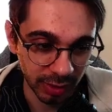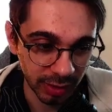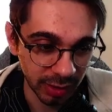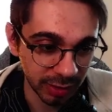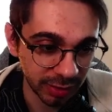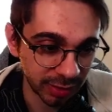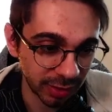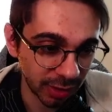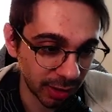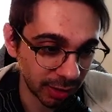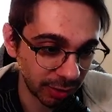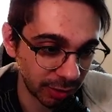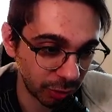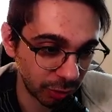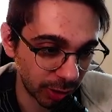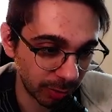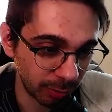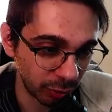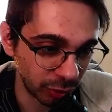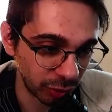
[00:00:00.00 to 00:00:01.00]
and let's add
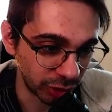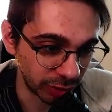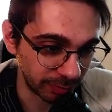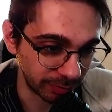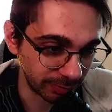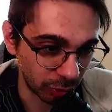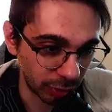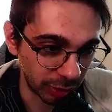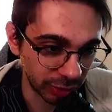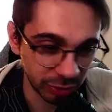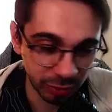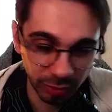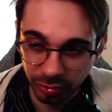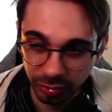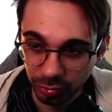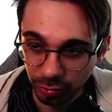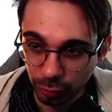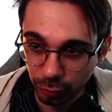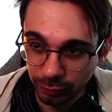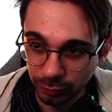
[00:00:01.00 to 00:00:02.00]
the emoji. So let's
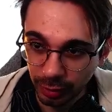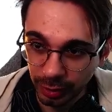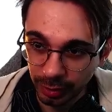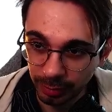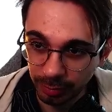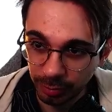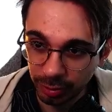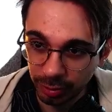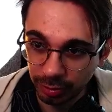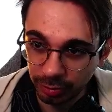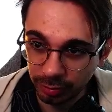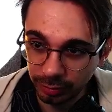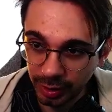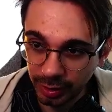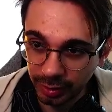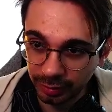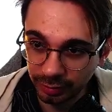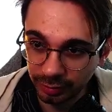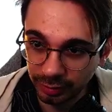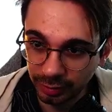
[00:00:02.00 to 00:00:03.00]
create a new variable
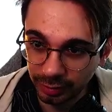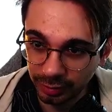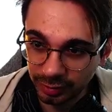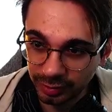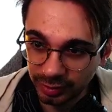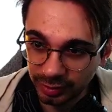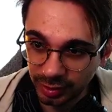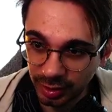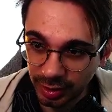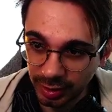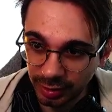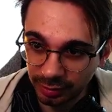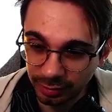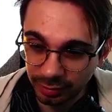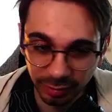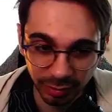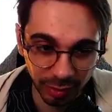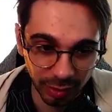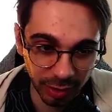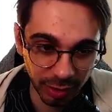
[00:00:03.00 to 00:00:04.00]
and
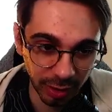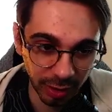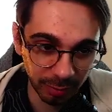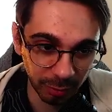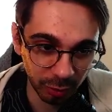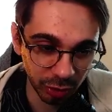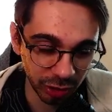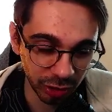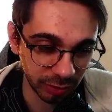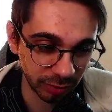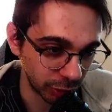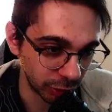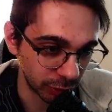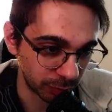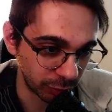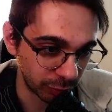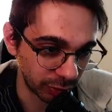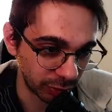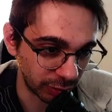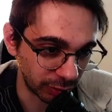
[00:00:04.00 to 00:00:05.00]
select the emoji.
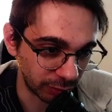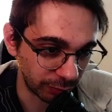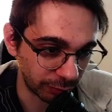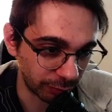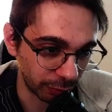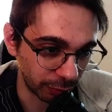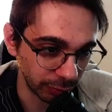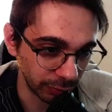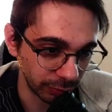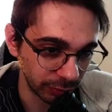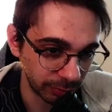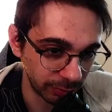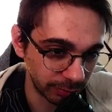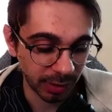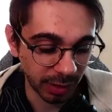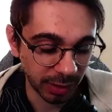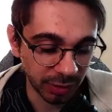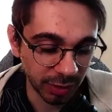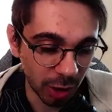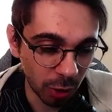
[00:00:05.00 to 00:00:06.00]
Just put it in front.
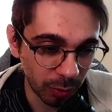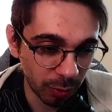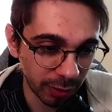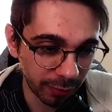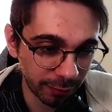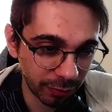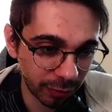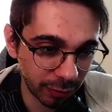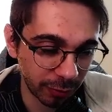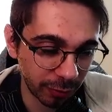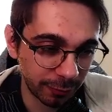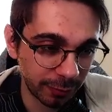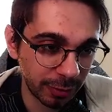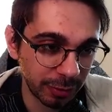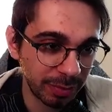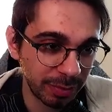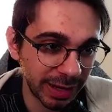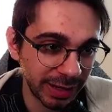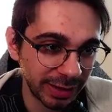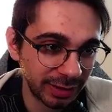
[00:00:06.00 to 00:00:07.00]
And now we have the
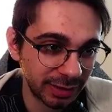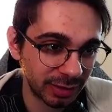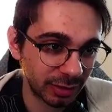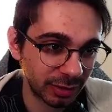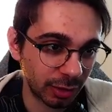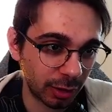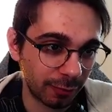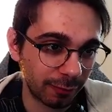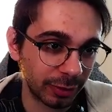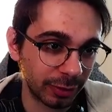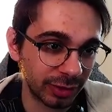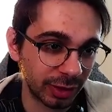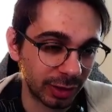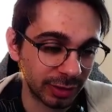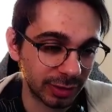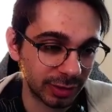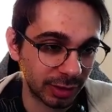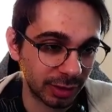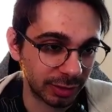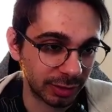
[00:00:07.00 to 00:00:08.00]
very base of our
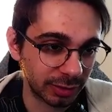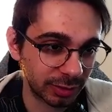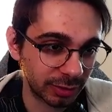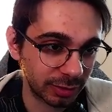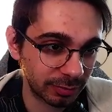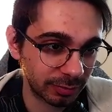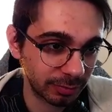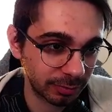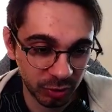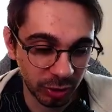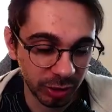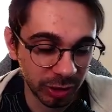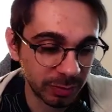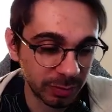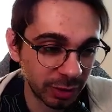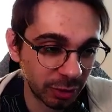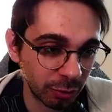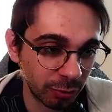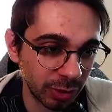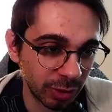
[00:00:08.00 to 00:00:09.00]
task list. So let's
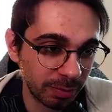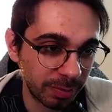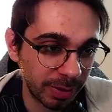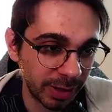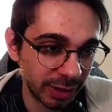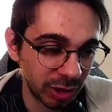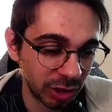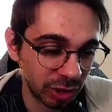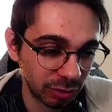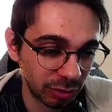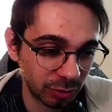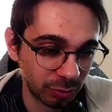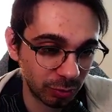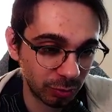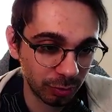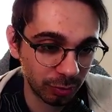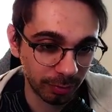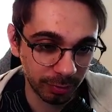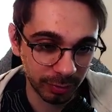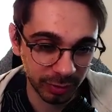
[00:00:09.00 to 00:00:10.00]
make a real page
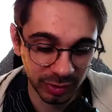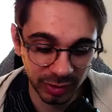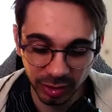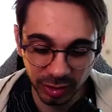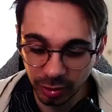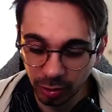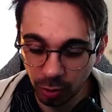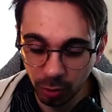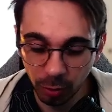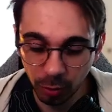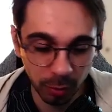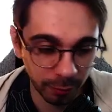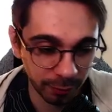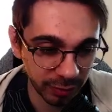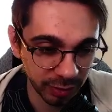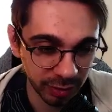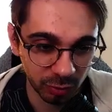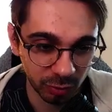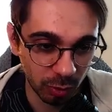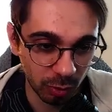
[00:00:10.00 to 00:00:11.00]
to see all
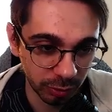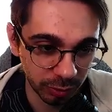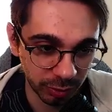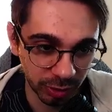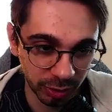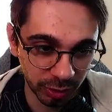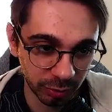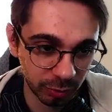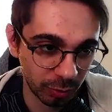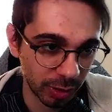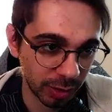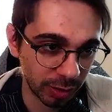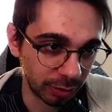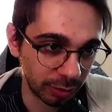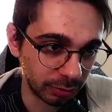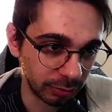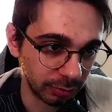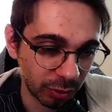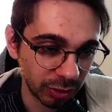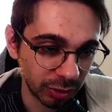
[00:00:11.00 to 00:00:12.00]
of these working
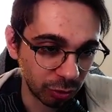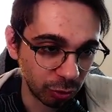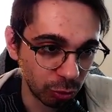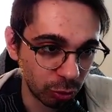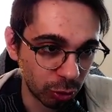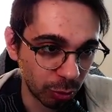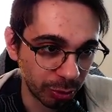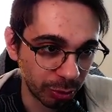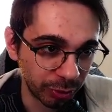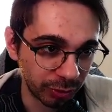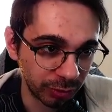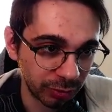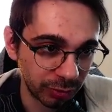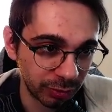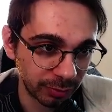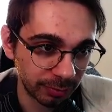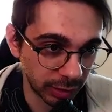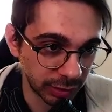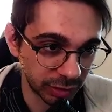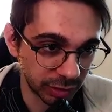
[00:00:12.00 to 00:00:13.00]
together. Create a new
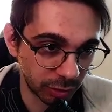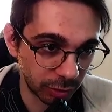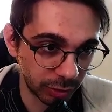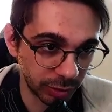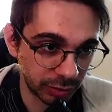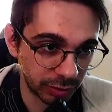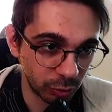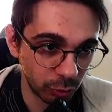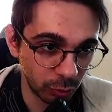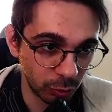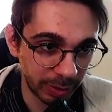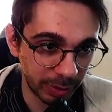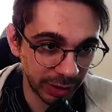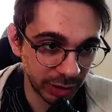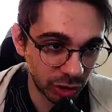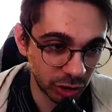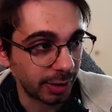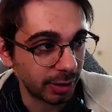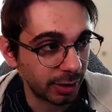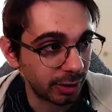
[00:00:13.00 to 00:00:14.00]
component, let's call it to-do
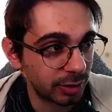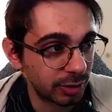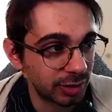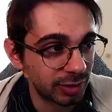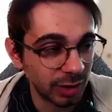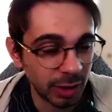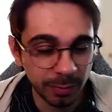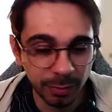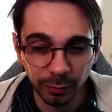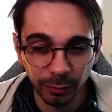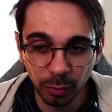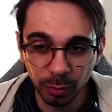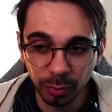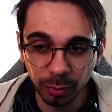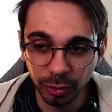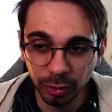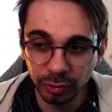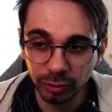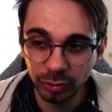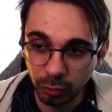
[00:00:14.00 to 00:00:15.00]
page. And this type of
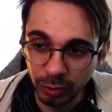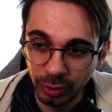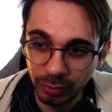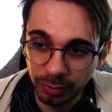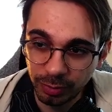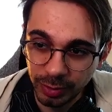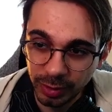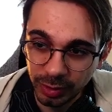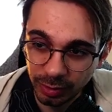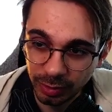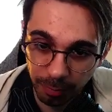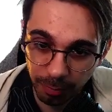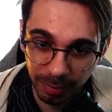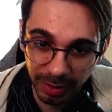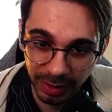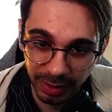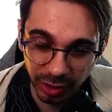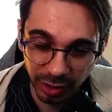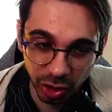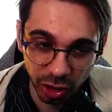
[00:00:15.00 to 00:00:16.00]
component will be a
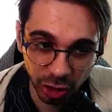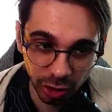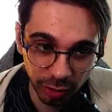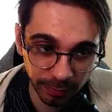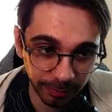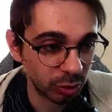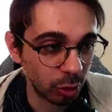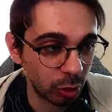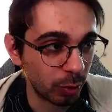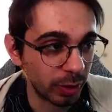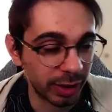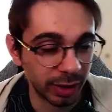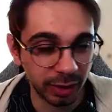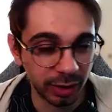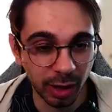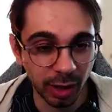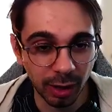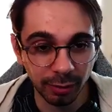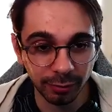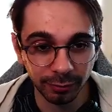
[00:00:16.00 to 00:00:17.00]
page. So we can
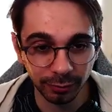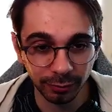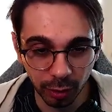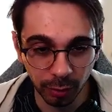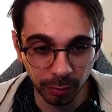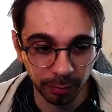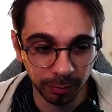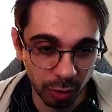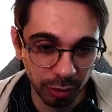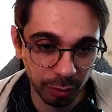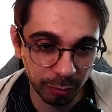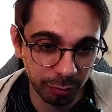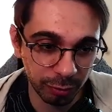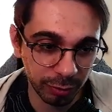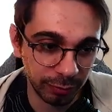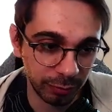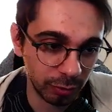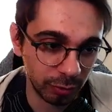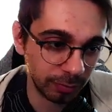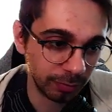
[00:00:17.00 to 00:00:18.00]
have a broader
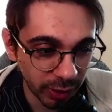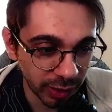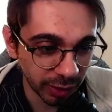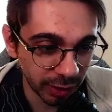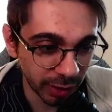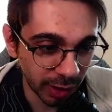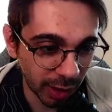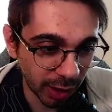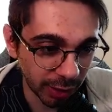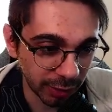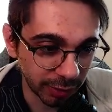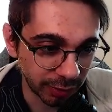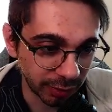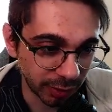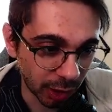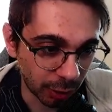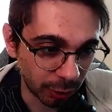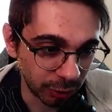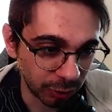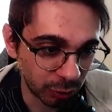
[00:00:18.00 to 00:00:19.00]
preview. We can add
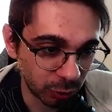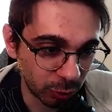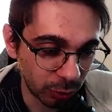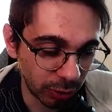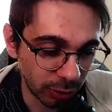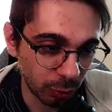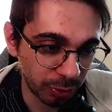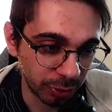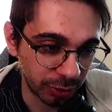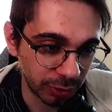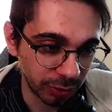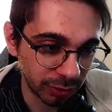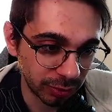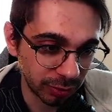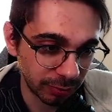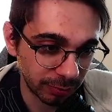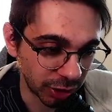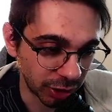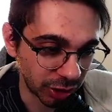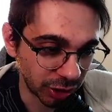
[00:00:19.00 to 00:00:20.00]
our two
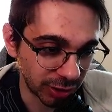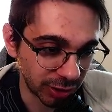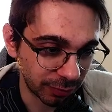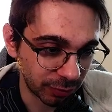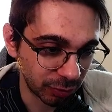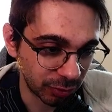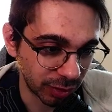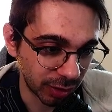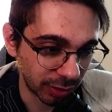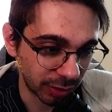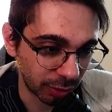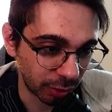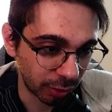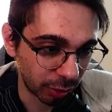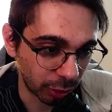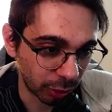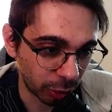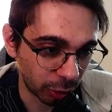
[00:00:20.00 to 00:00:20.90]
components. I just have to select the